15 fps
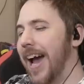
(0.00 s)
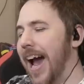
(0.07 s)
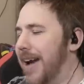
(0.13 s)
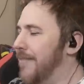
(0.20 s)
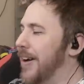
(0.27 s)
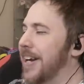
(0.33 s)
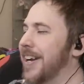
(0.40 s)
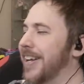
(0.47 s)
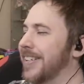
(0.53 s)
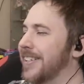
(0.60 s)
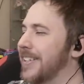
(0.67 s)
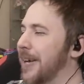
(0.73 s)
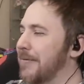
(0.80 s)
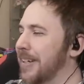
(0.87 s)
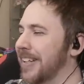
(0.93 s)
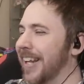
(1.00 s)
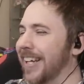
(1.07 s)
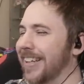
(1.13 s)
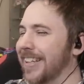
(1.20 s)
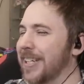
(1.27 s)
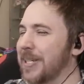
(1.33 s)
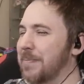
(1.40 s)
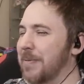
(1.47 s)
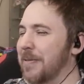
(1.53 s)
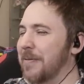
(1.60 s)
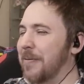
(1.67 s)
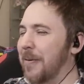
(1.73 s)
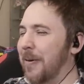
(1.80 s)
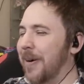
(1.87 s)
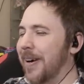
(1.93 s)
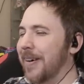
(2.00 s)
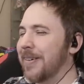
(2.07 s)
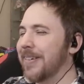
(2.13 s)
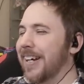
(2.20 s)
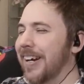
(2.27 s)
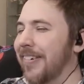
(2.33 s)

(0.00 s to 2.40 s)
Have I done something like this before?